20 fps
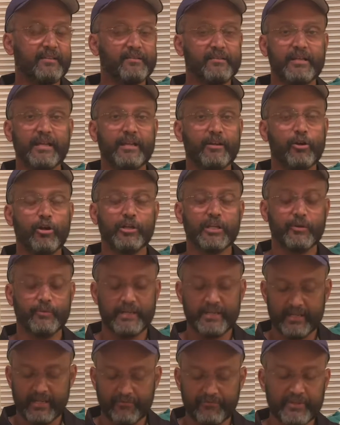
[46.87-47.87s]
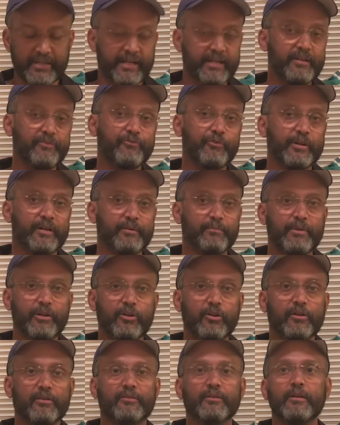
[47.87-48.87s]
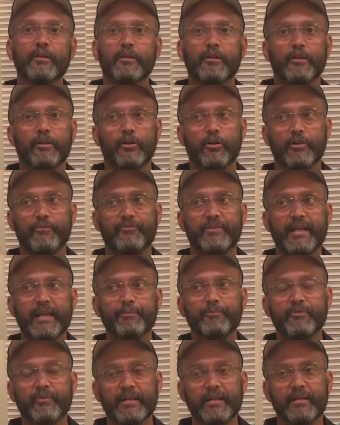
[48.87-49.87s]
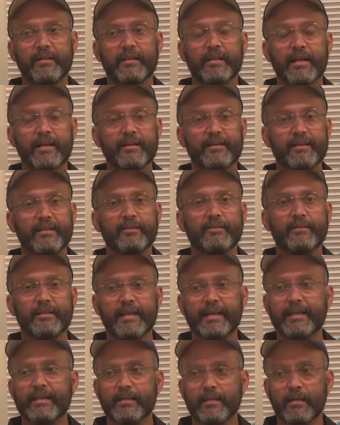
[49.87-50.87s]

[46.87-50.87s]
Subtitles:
And they're not given enough credit for it because a lot of times when there are countries like